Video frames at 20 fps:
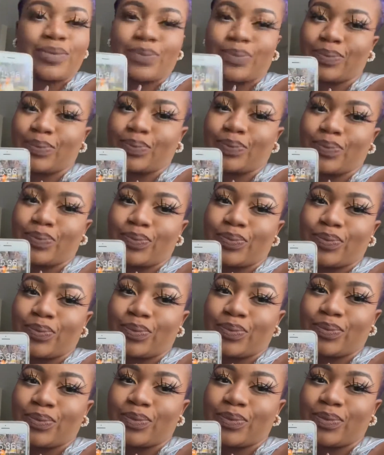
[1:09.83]

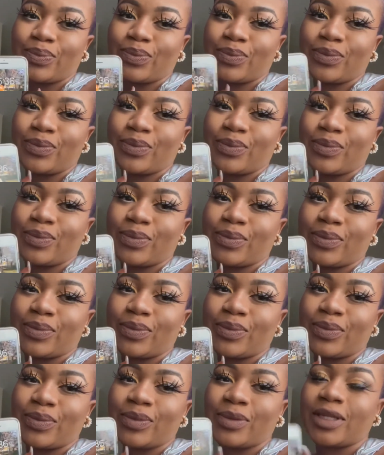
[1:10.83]

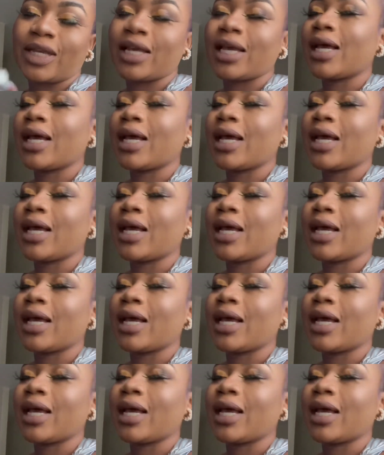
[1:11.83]
(silence)